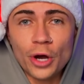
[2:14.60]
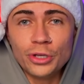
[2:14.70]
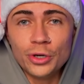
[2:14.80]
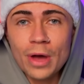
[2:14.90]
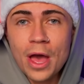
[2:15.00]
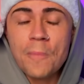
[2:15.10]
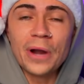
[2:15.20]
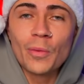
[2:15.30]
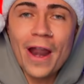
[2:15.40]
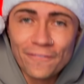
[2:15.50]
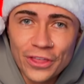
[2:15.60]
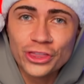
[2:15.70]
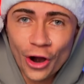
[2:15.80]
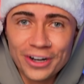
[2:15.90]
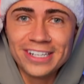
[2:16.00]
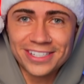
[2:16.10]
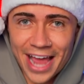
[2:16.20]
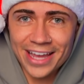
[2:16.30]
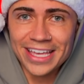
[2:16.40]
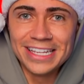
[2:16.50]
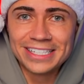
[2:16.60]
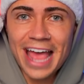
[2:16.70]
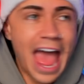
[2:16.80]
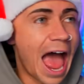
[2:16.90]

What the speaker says: you, but it went on for 30 seconds.